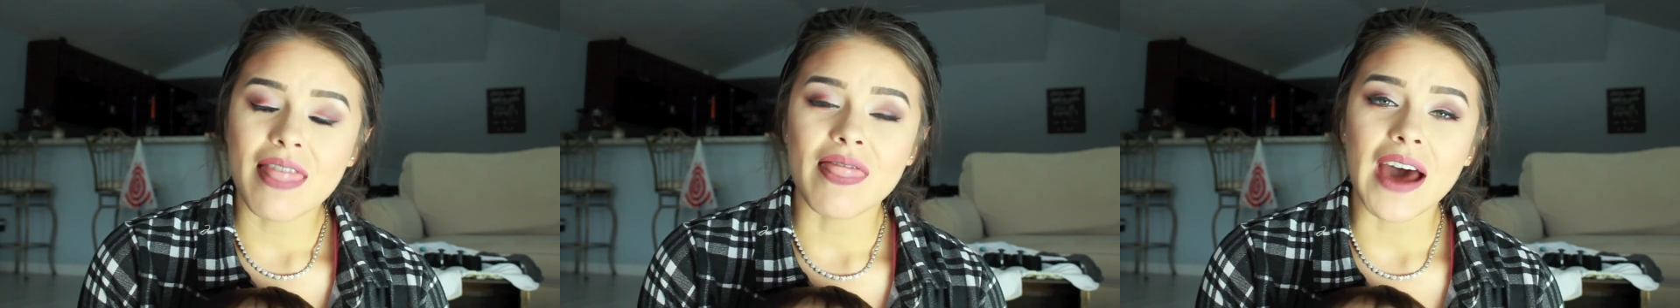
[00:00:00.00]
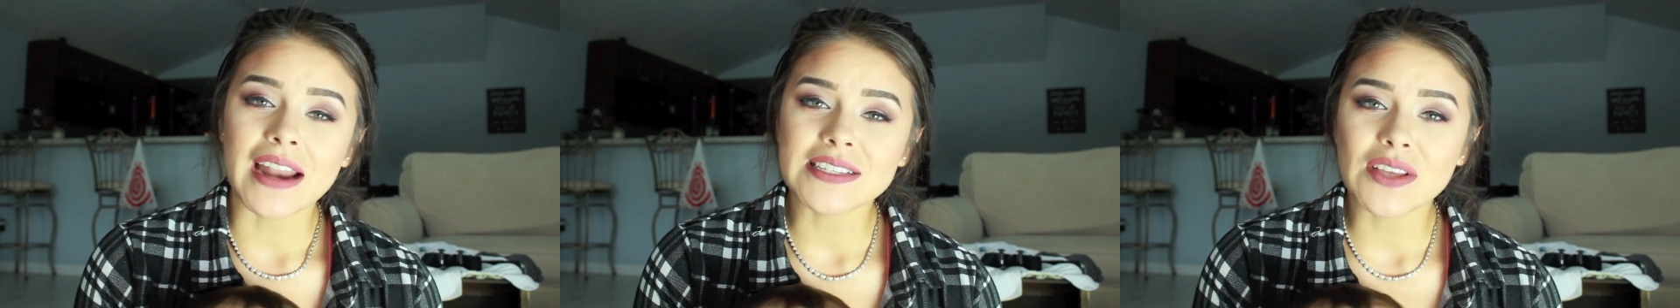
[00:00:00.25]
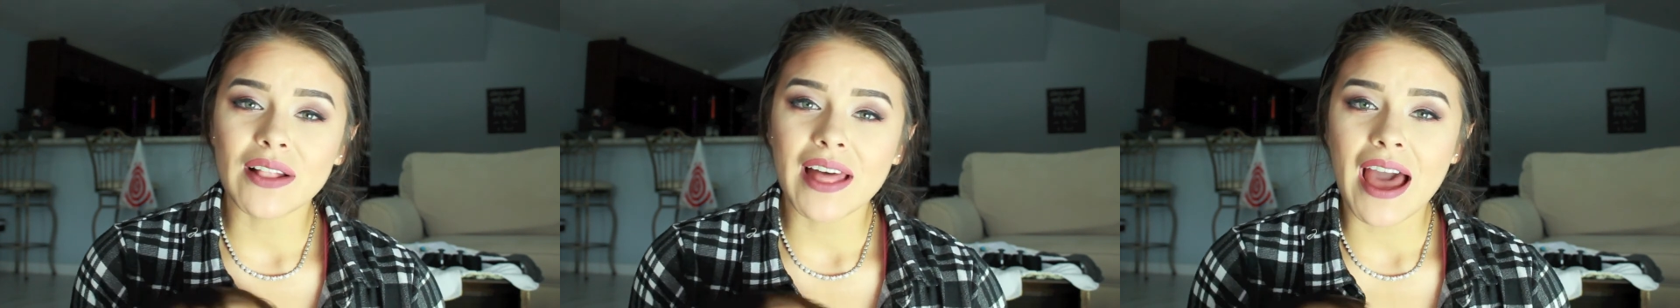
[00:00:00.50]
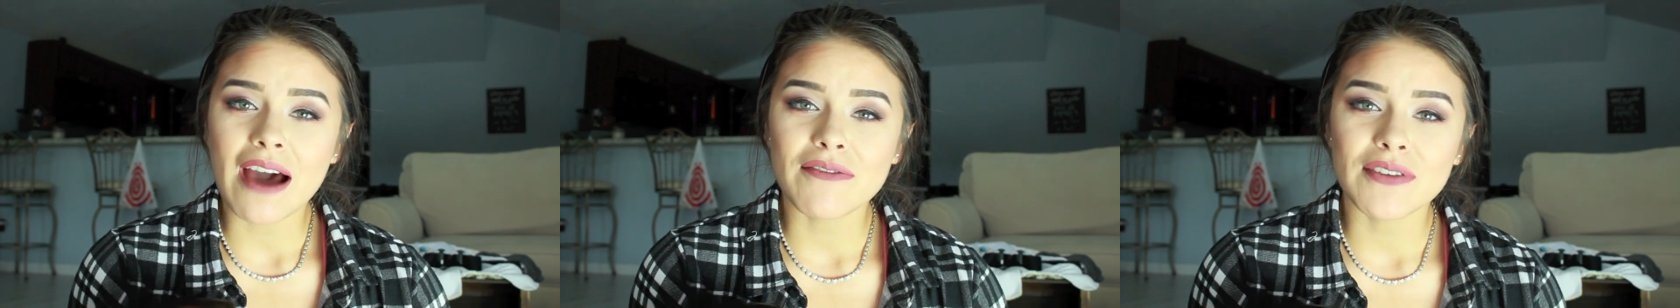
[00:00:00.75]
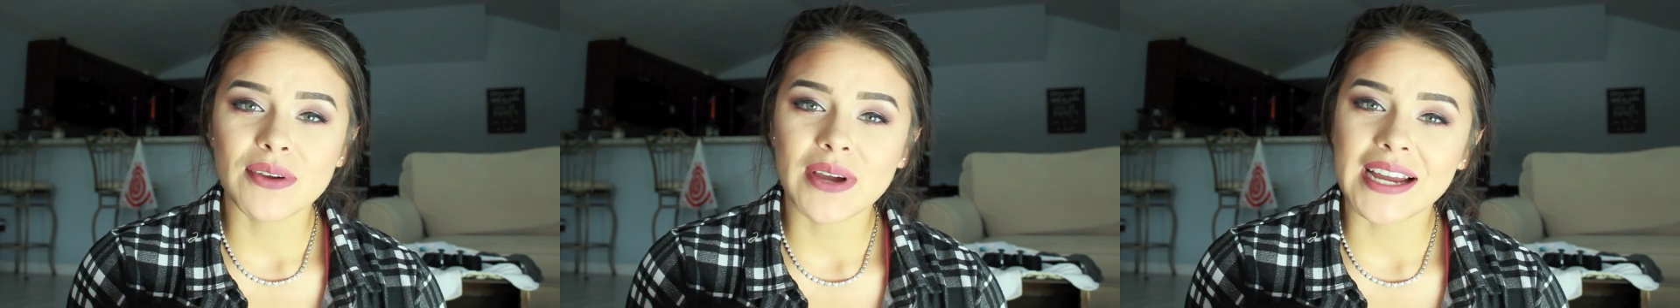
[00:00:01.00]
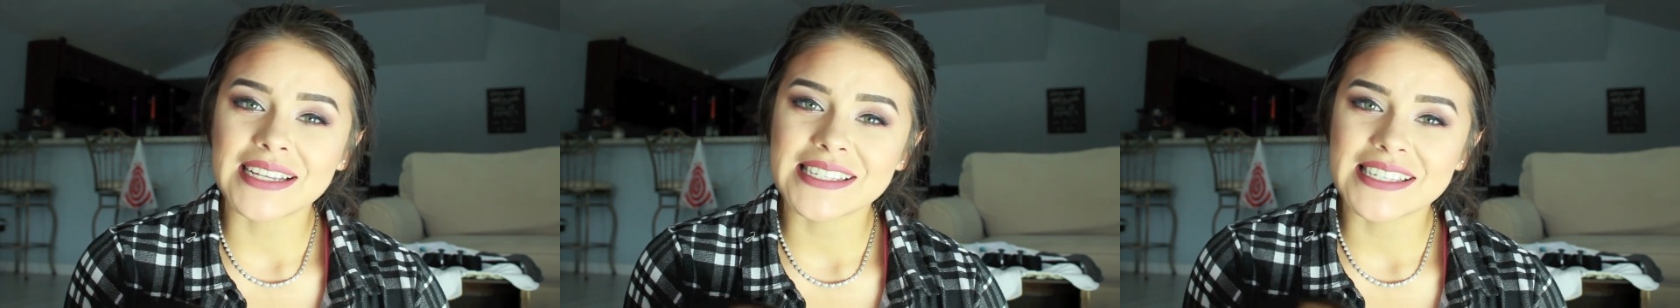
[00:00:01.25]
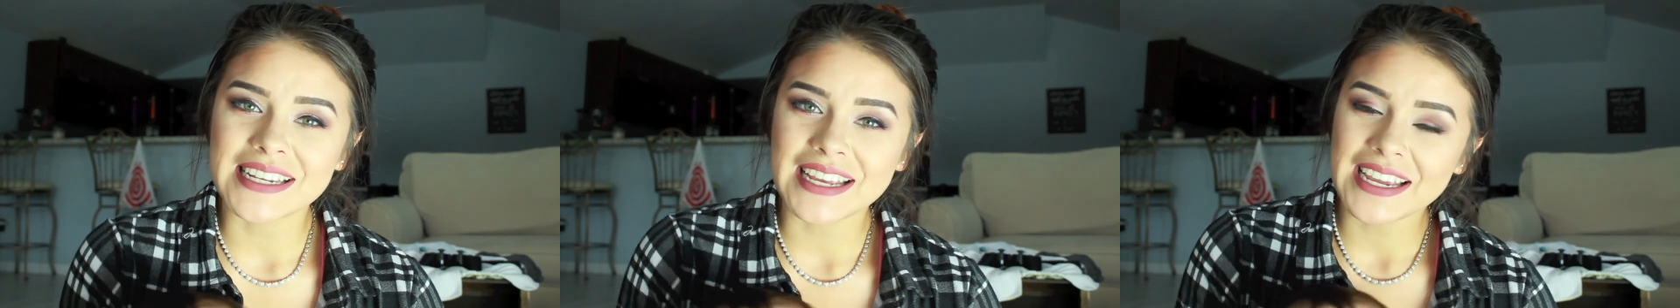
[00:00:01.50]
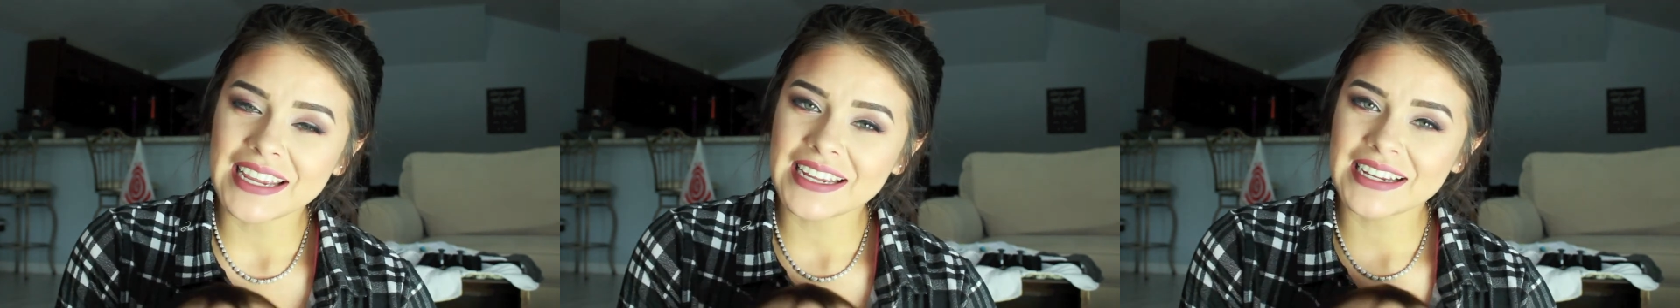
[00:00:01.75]
That is all I have for you guys
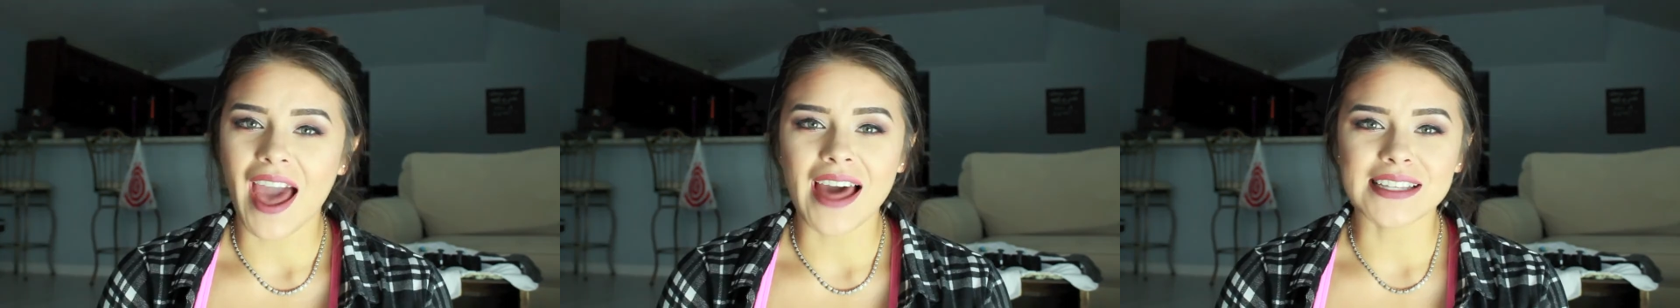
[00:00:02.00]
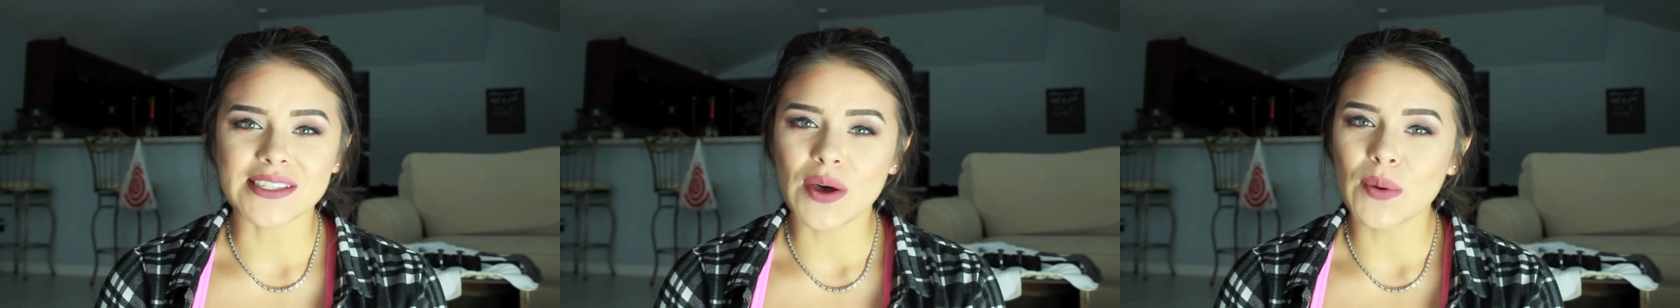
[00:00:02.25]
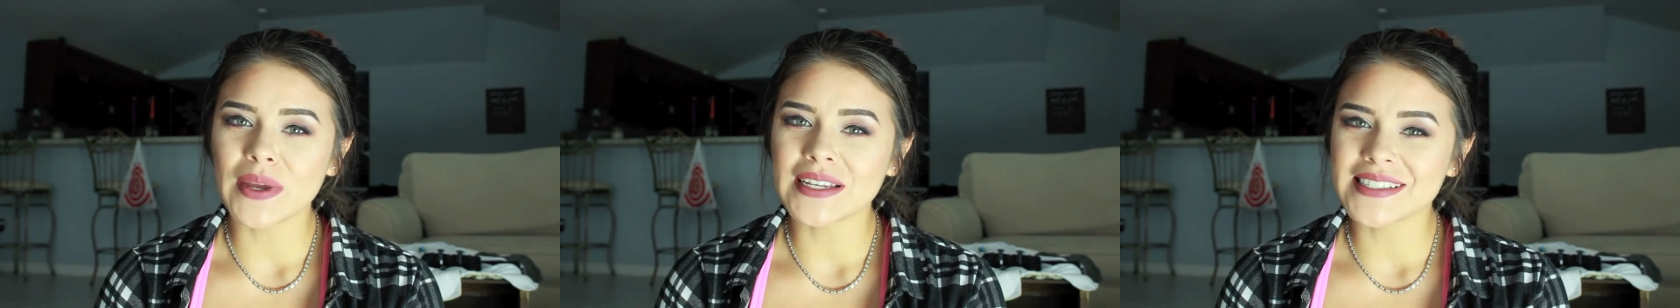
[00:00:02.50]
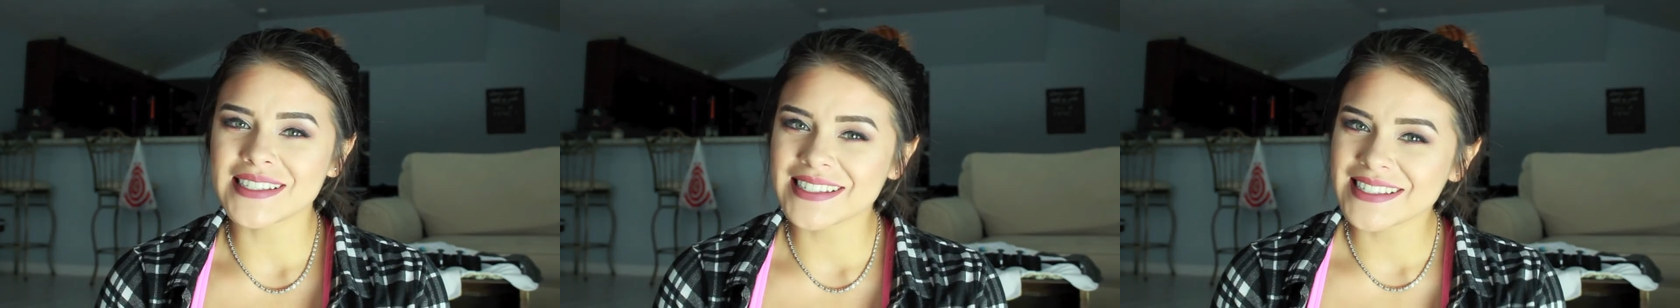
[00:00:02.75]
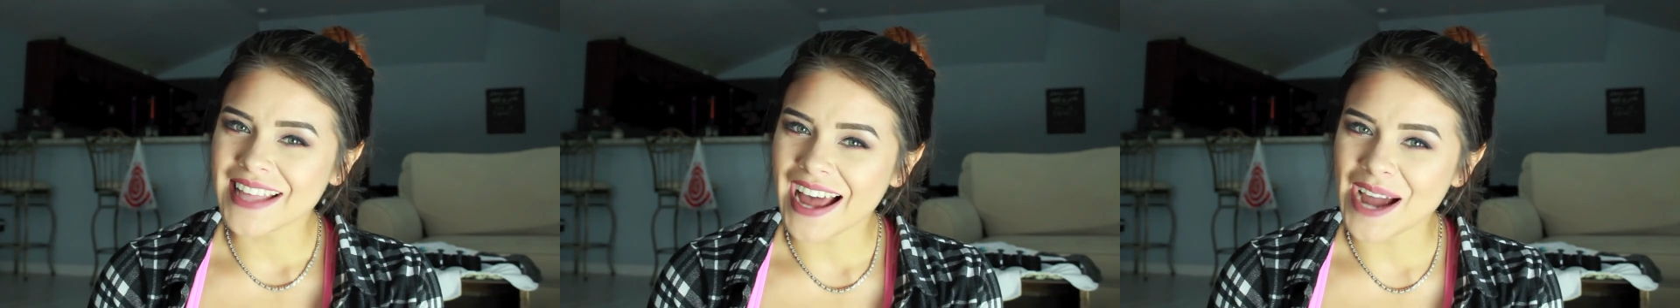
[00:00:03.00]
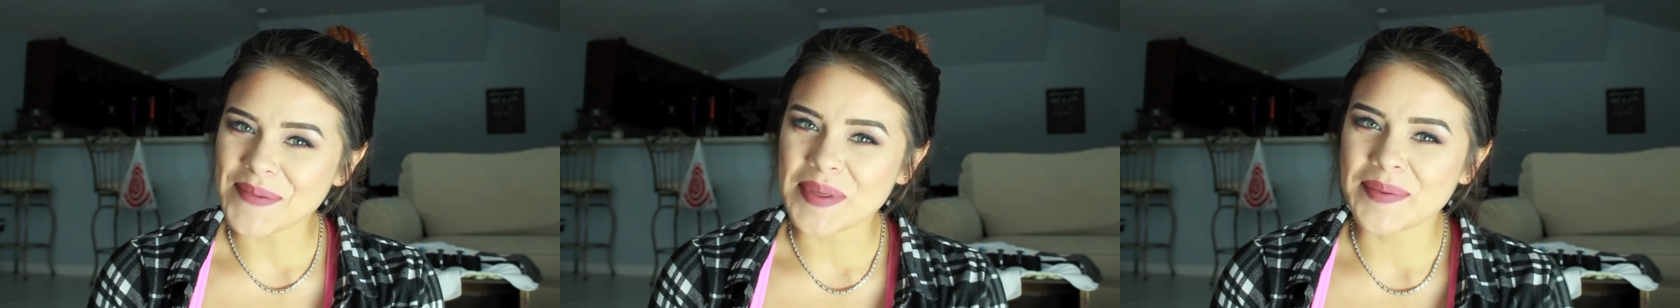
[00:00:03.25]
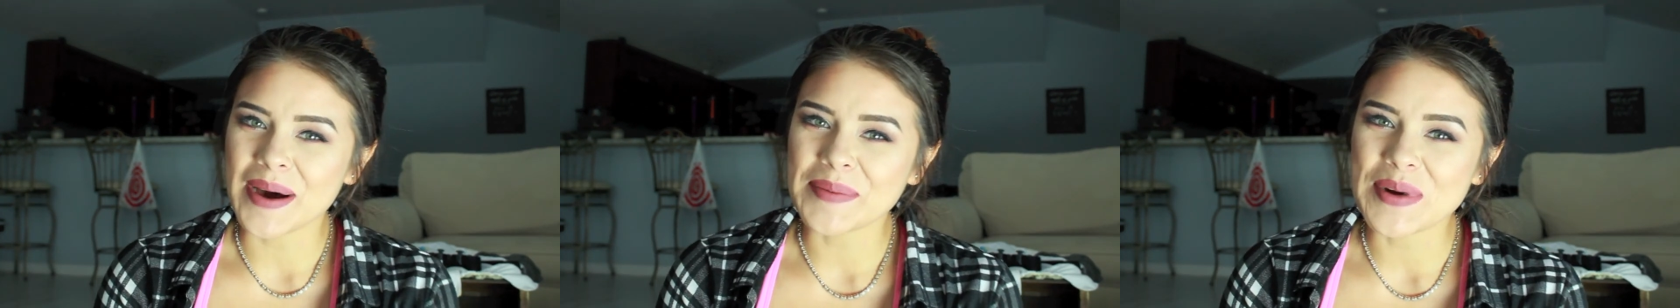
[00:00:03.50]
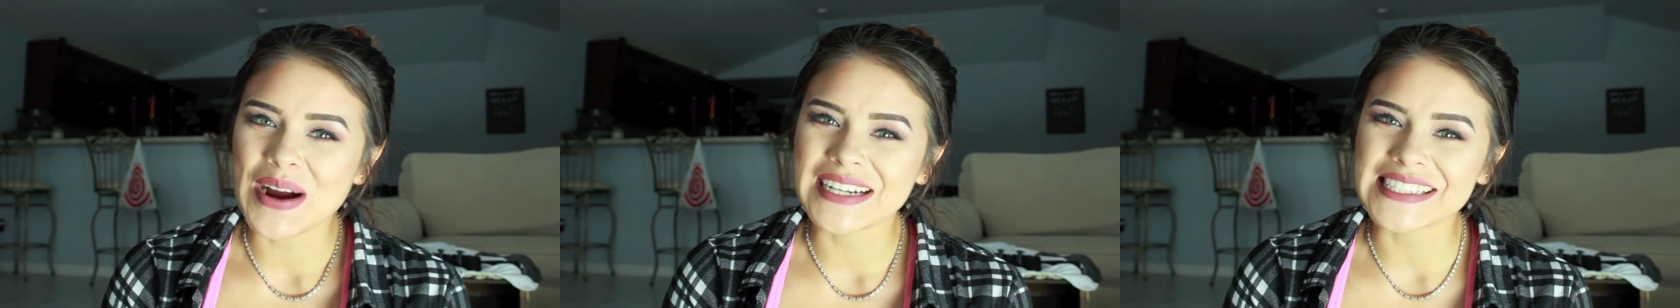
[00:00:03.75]
today. As always, I'm the
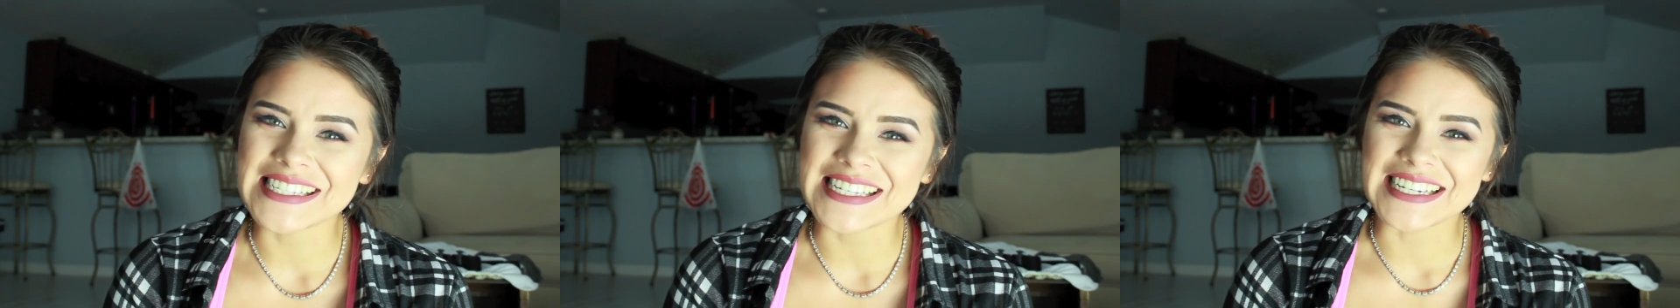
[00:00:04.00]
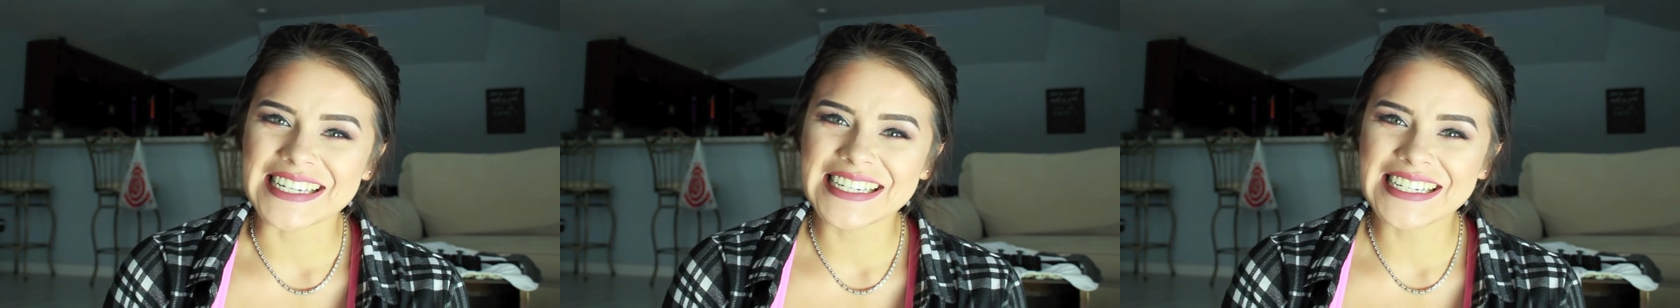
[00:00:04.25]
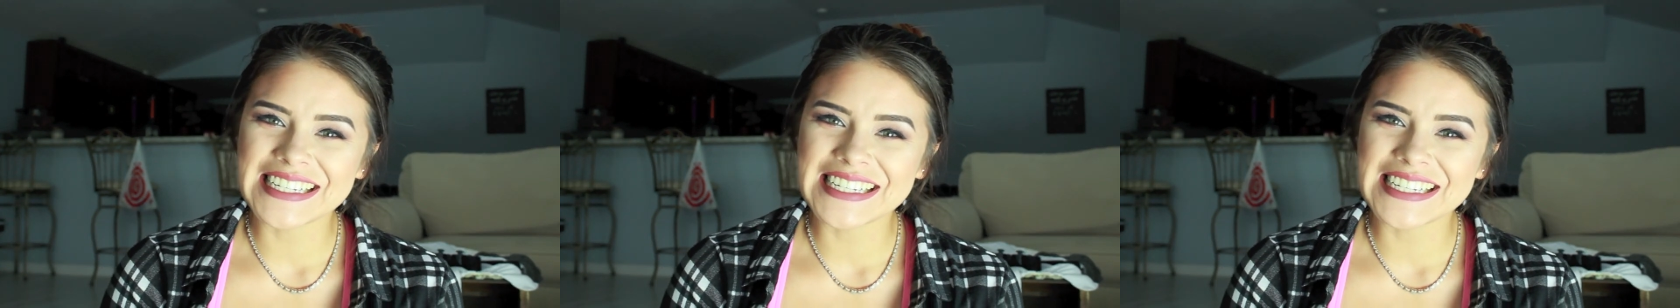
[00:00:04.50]
Mamarazzi.